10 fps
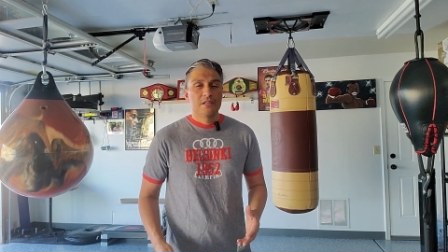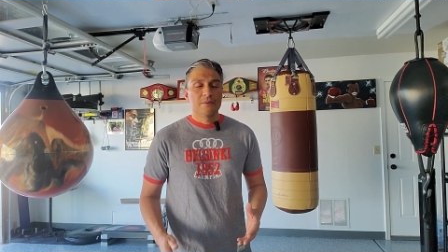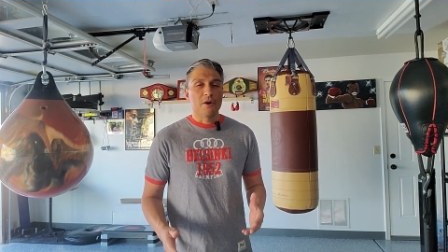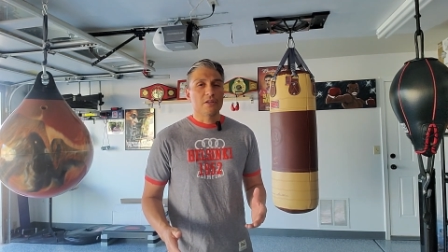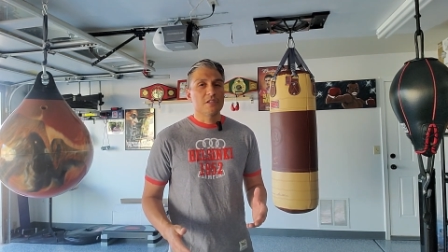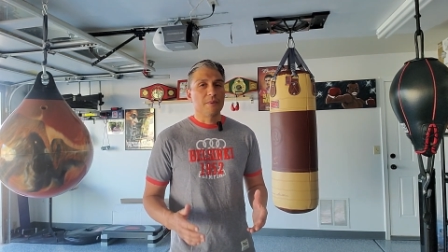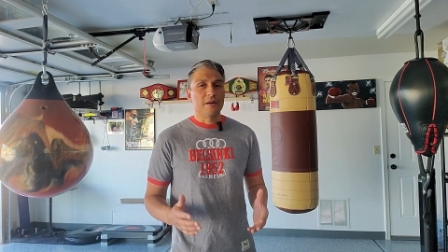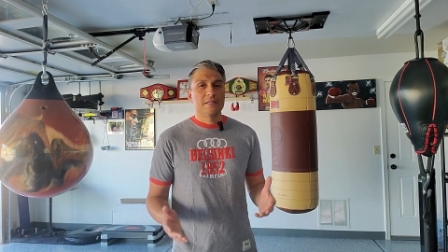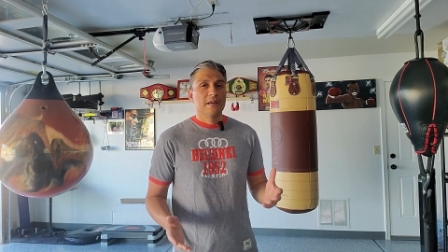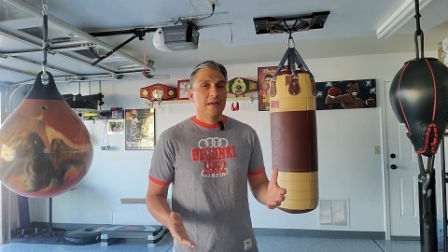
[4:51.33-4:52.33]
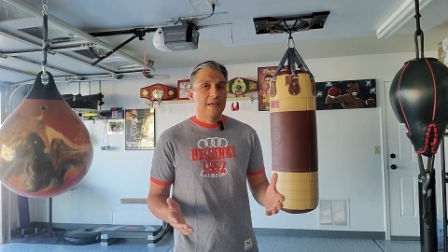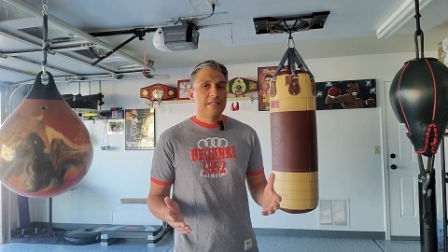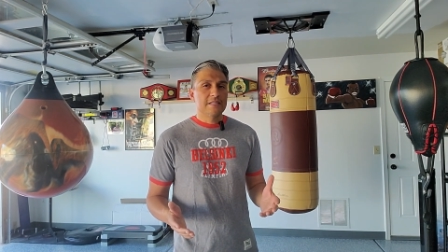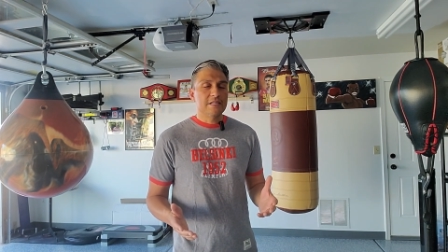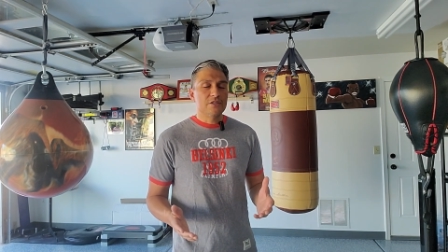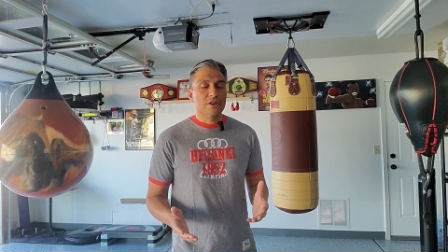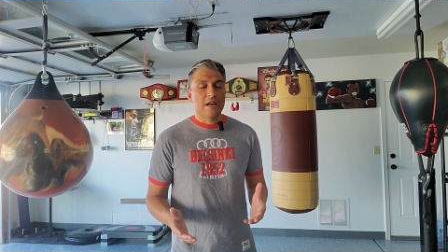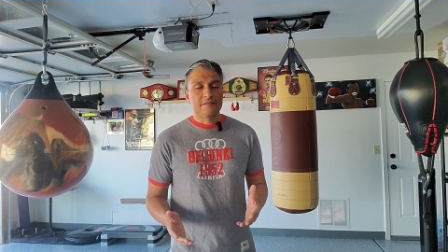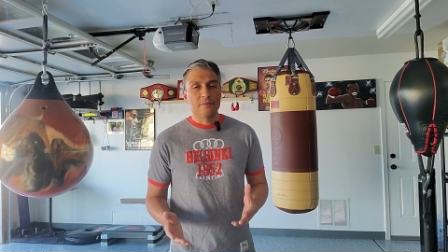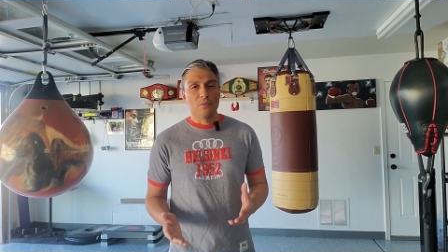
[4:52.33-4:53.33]
to mark the spots. It's just easier to
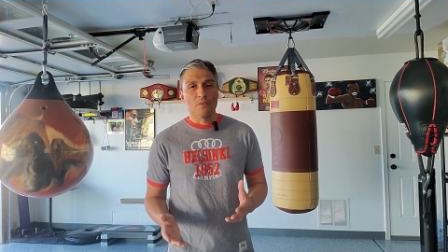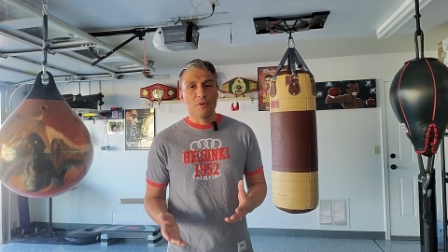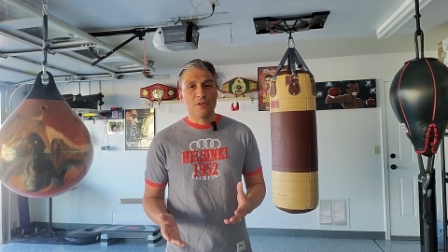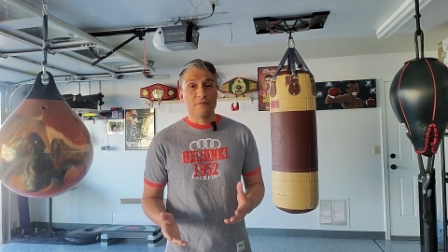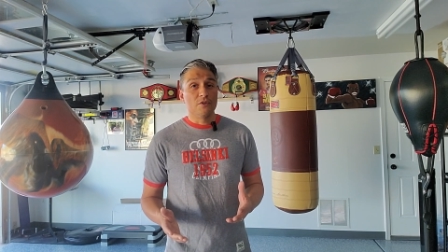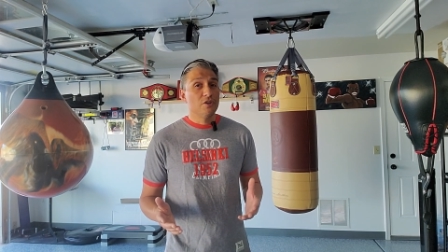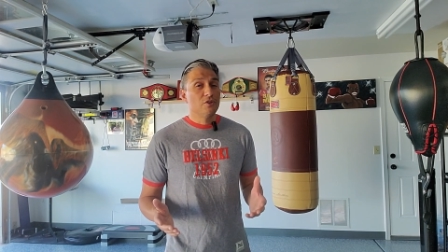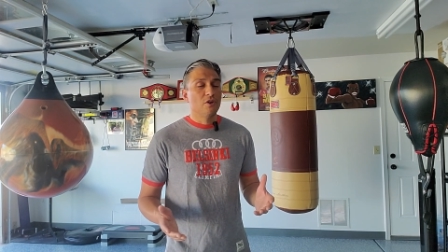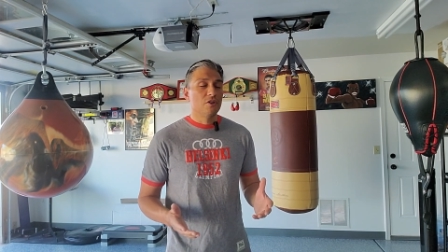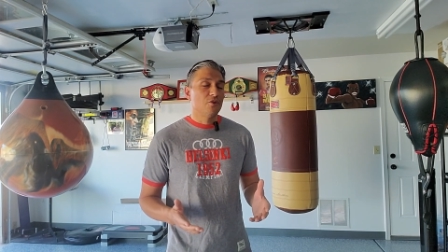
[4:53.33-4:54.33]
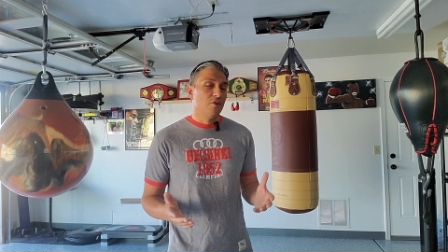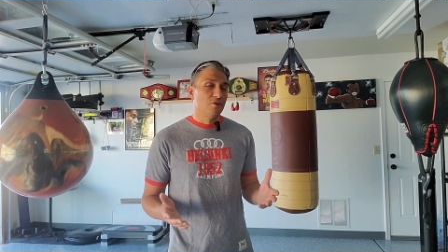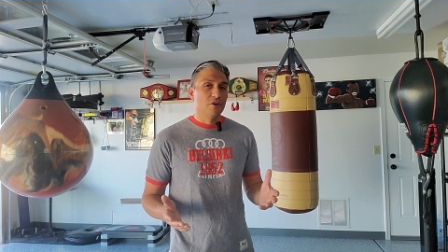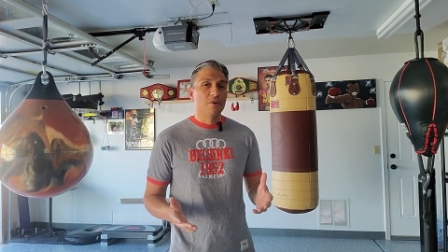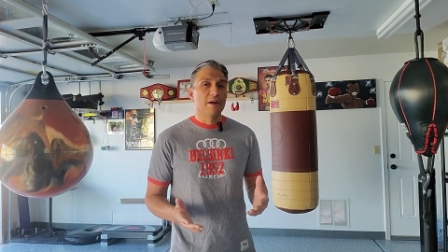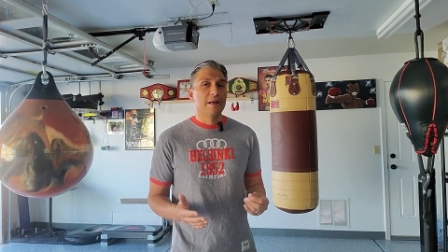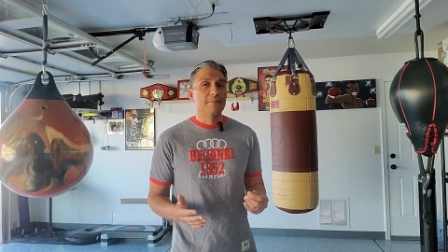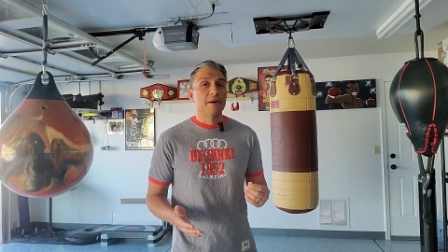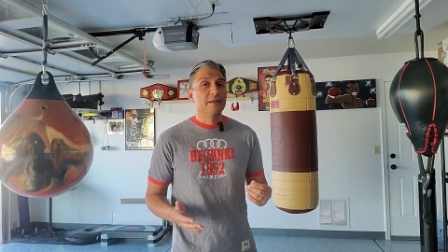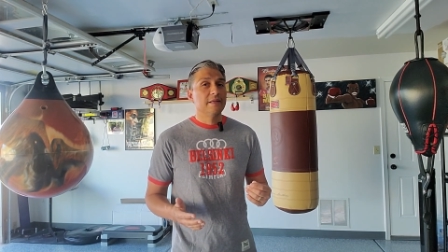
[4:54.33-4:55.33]
have someone with you. If you can do it on your own, go ahead,
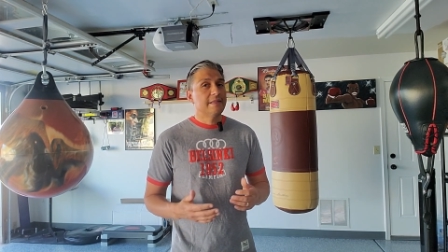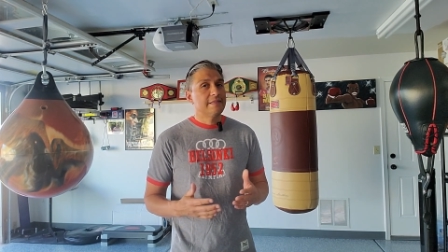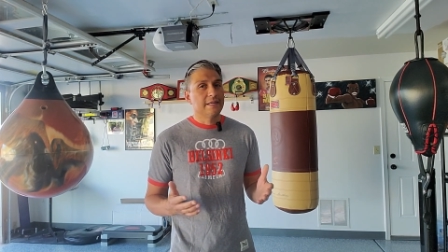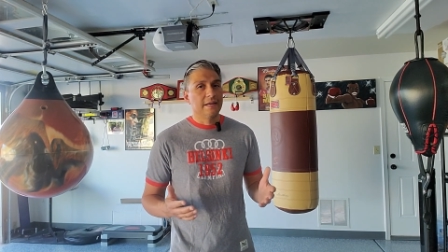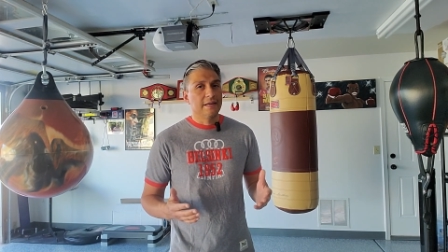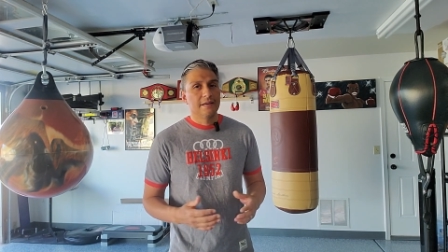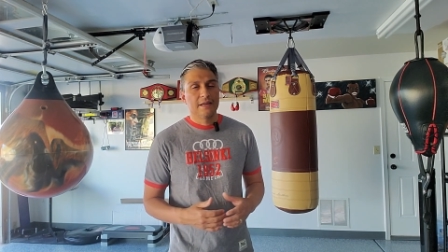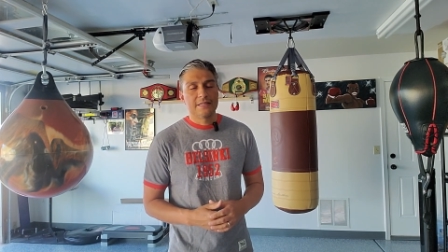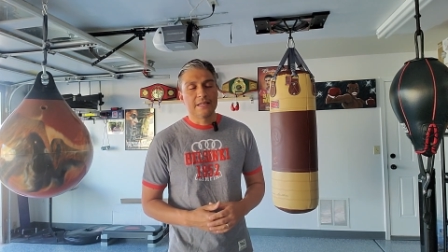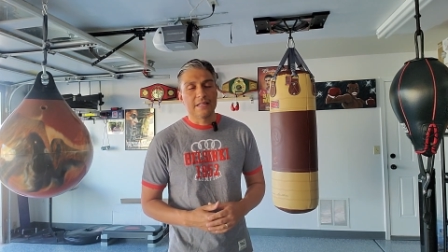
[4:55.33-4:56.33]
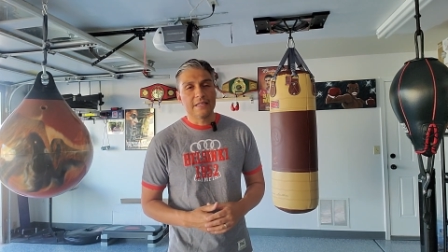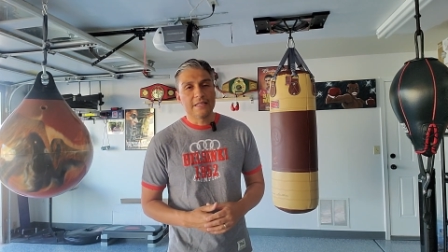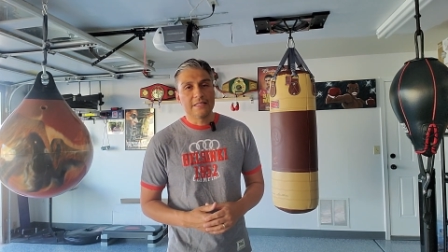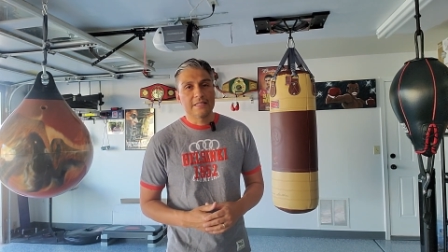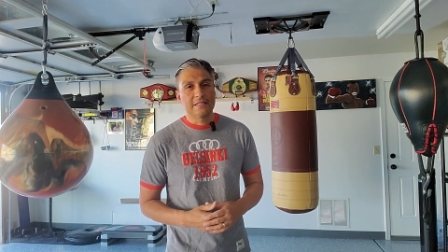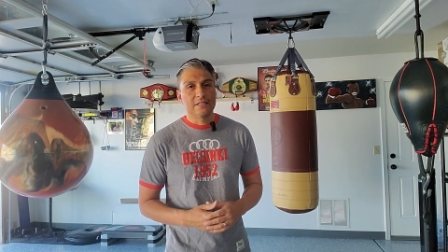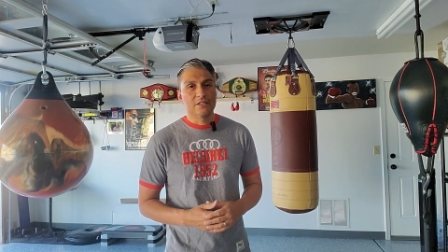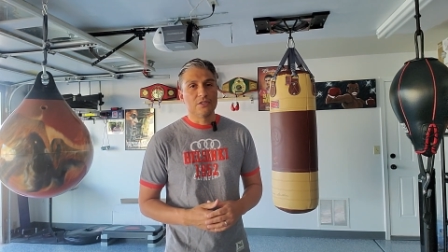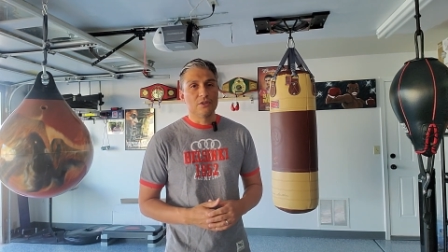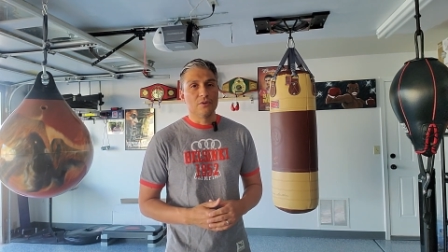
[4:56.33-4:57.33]
but it's not the easiest thing
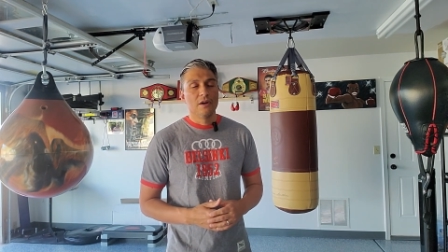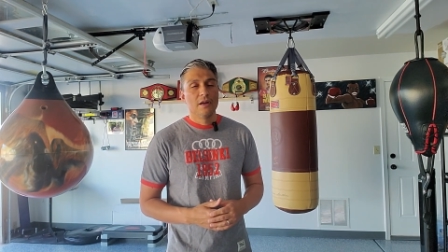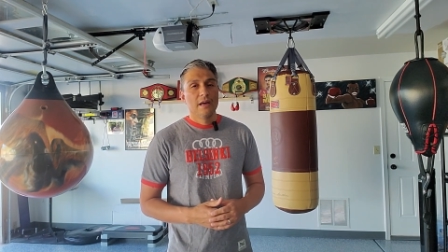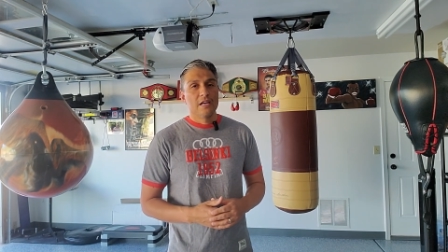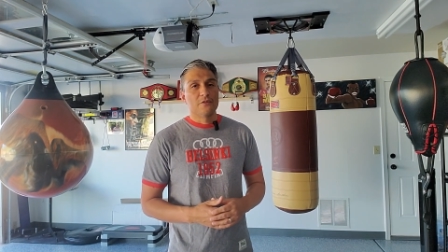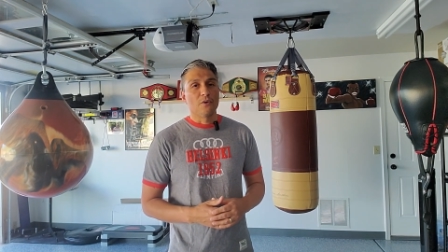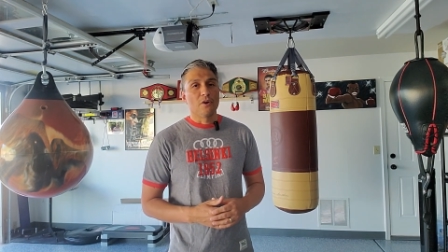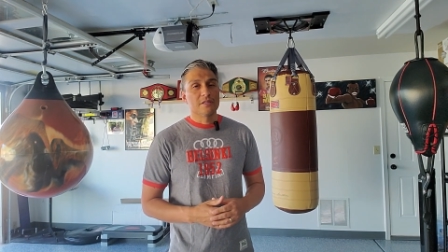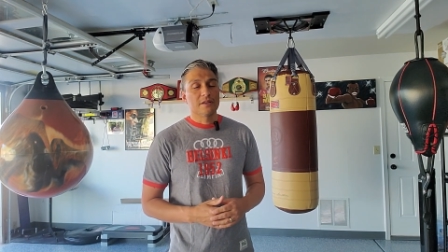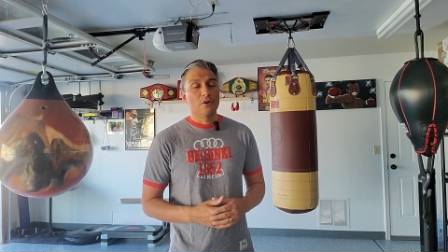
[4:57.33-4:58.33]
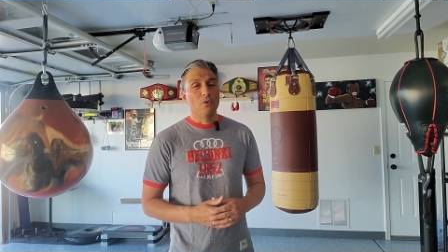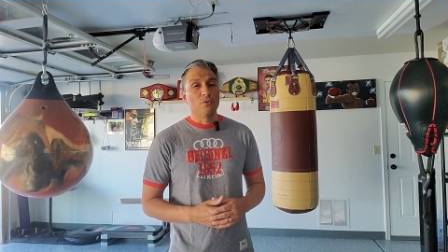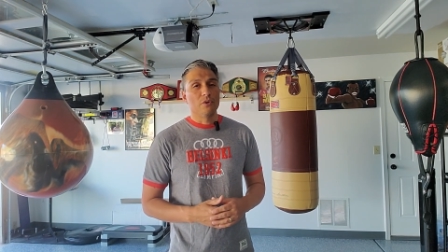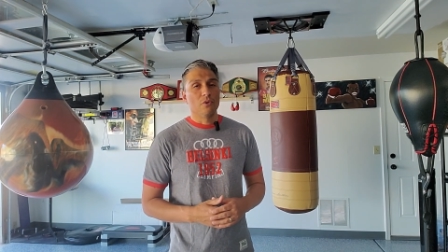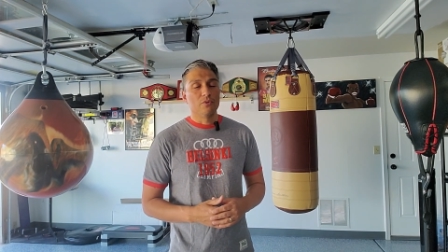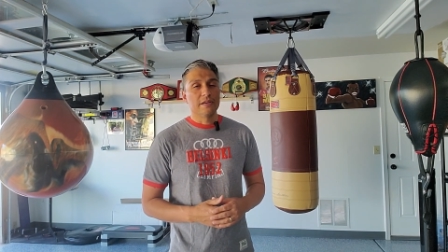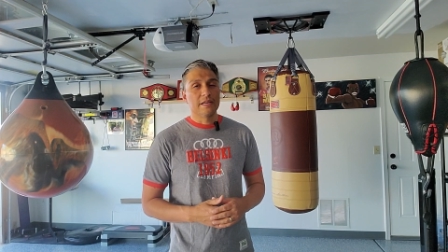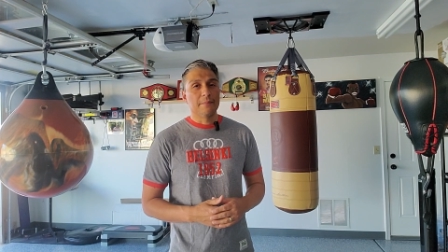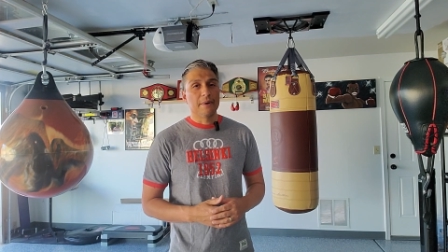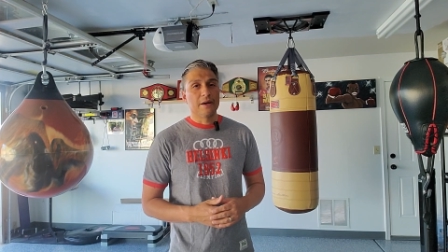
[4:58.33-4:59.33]
to do as far as holding it
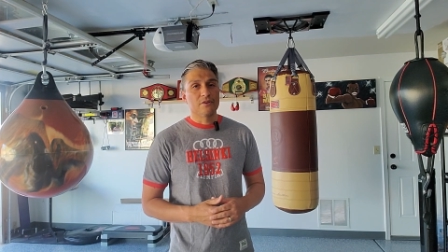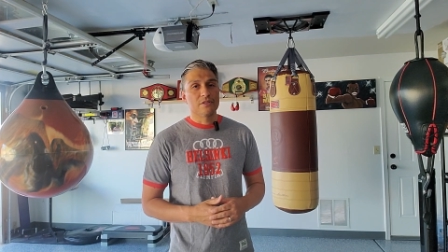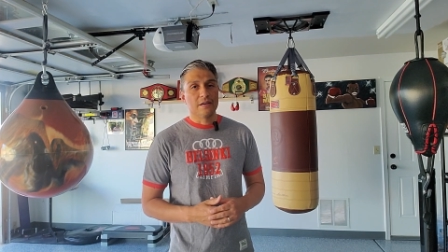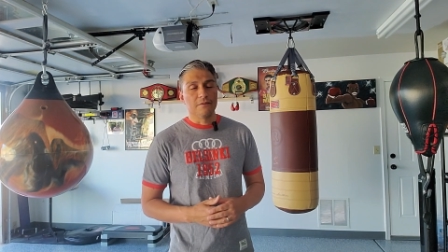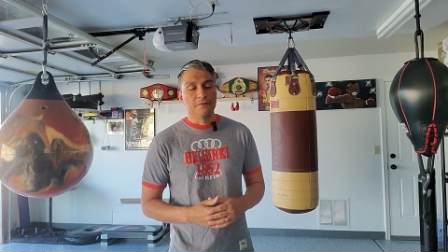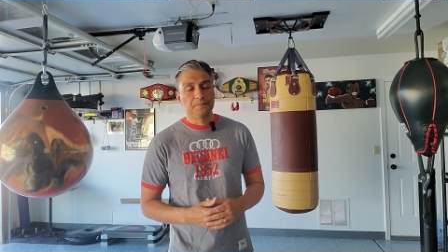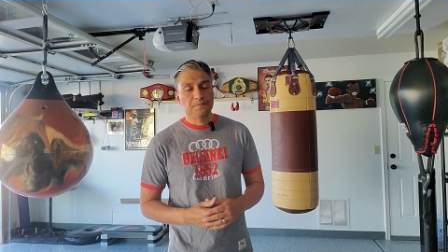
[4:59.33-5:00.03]
up by yourself.